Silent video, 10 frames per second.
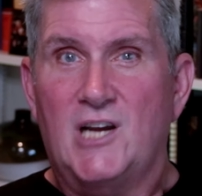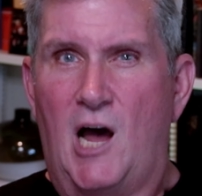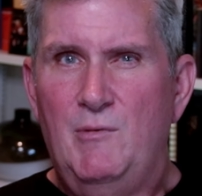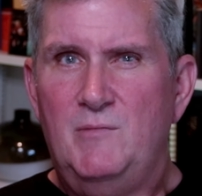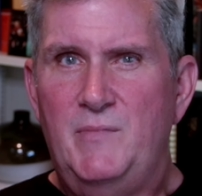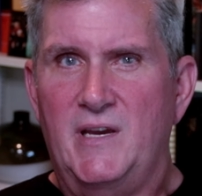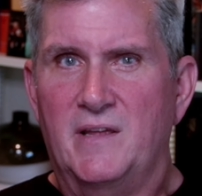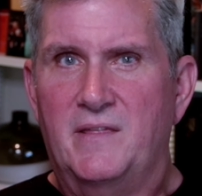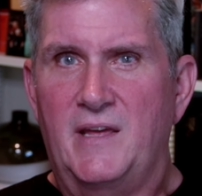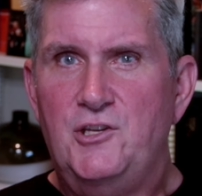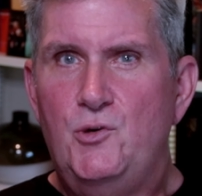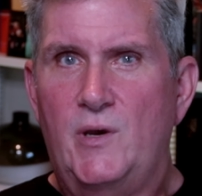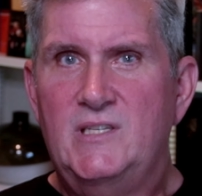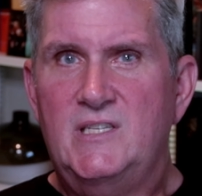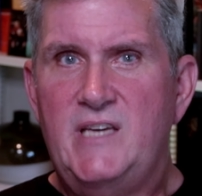a common myth that
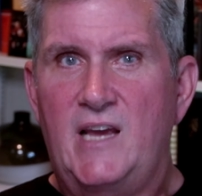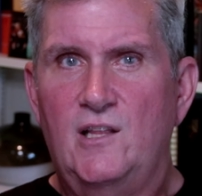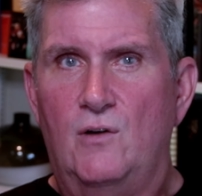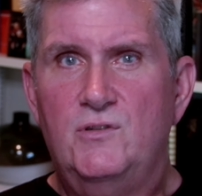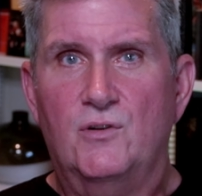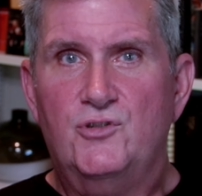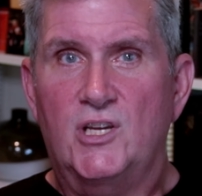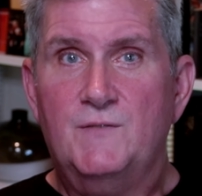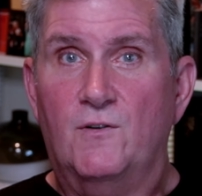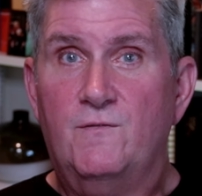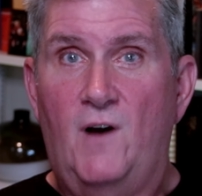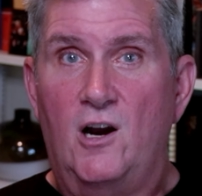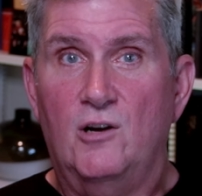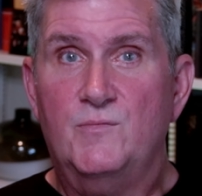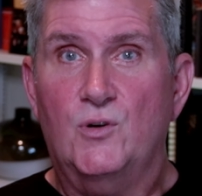USDA loans are just for
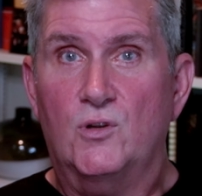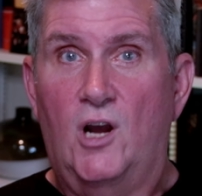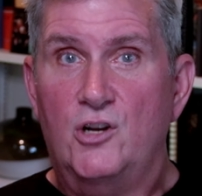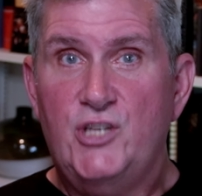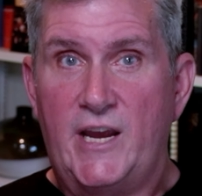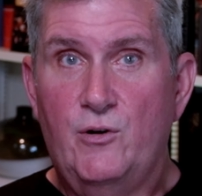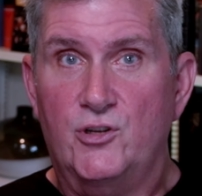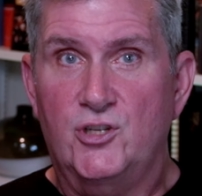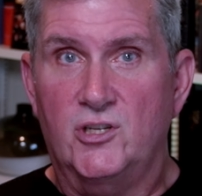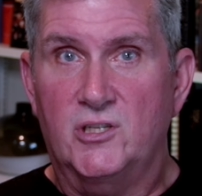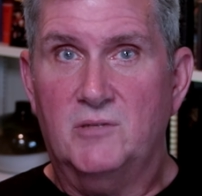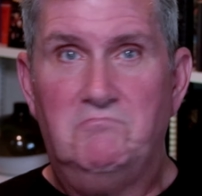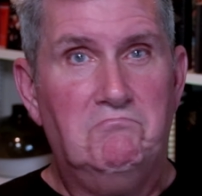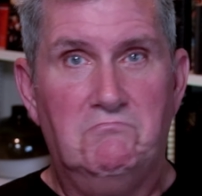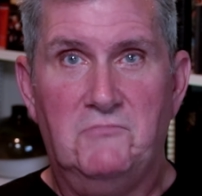farms or large acreages.
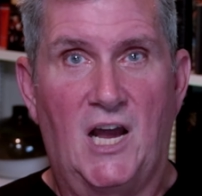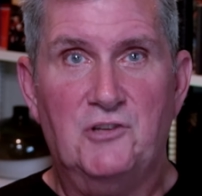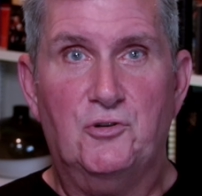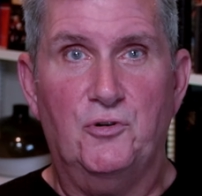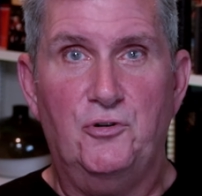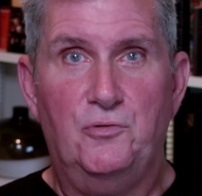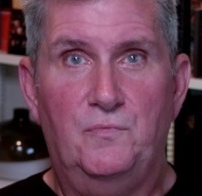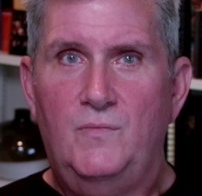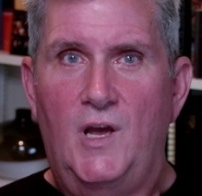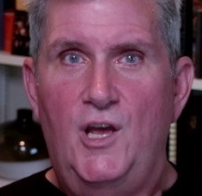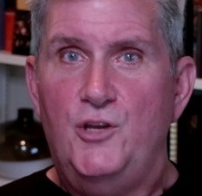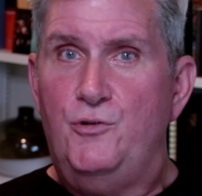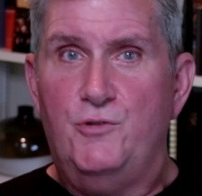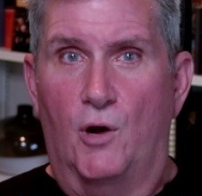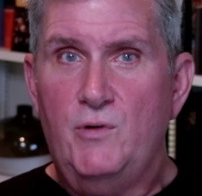Not true.
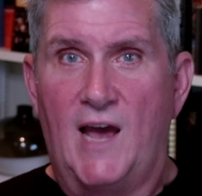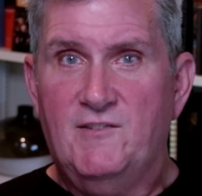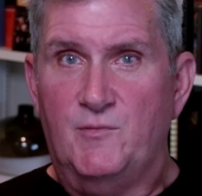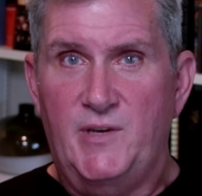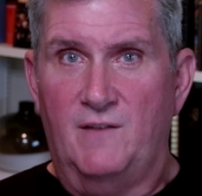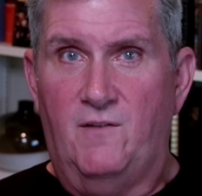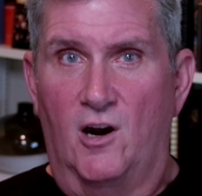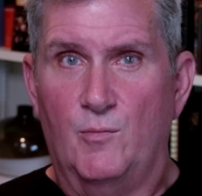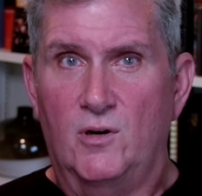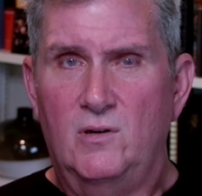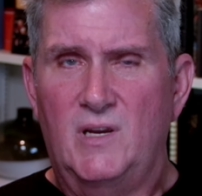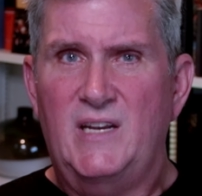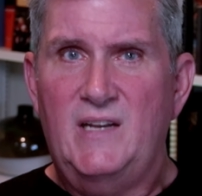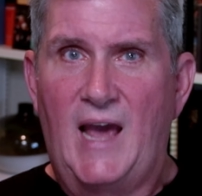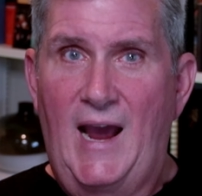You don't have to be a farmer,
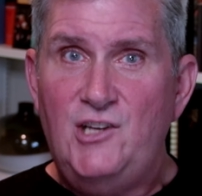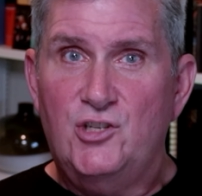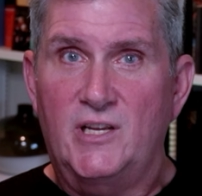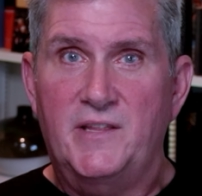and actually